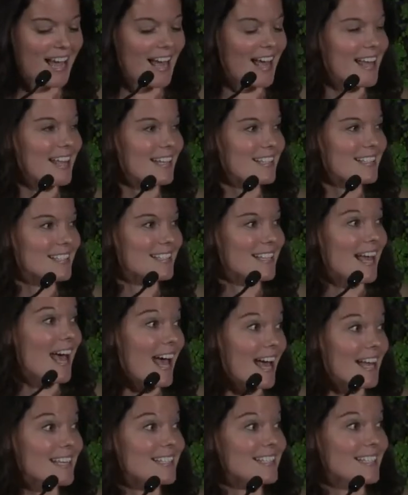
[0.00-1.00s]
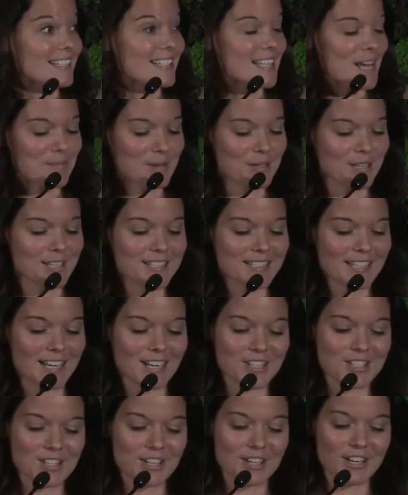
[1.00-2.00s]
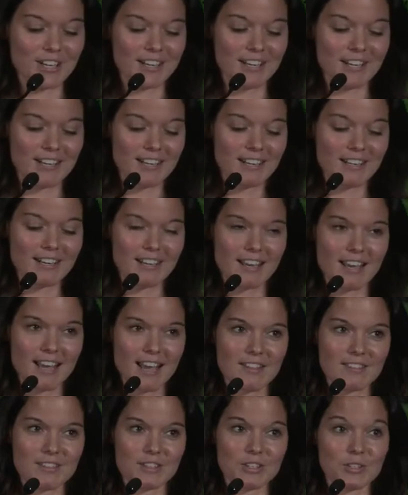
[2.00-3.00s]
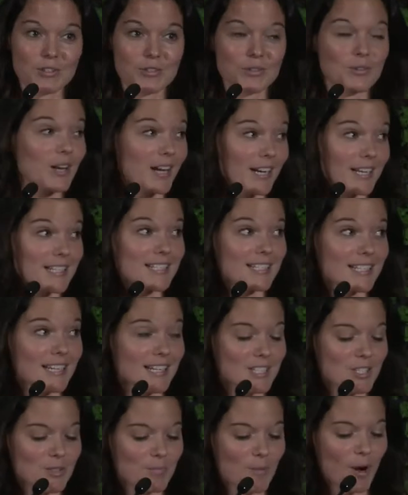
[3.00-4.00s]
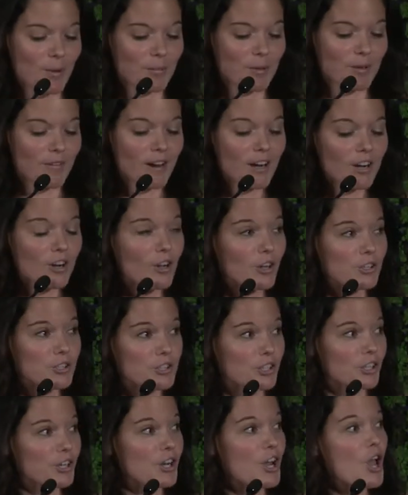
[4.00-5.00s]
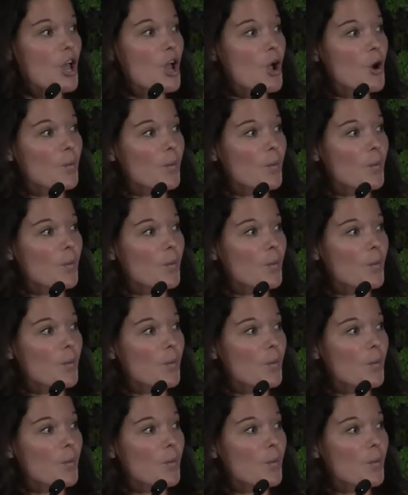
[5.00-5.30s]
as the Deputy Secretary at the United States Department of Agriculture,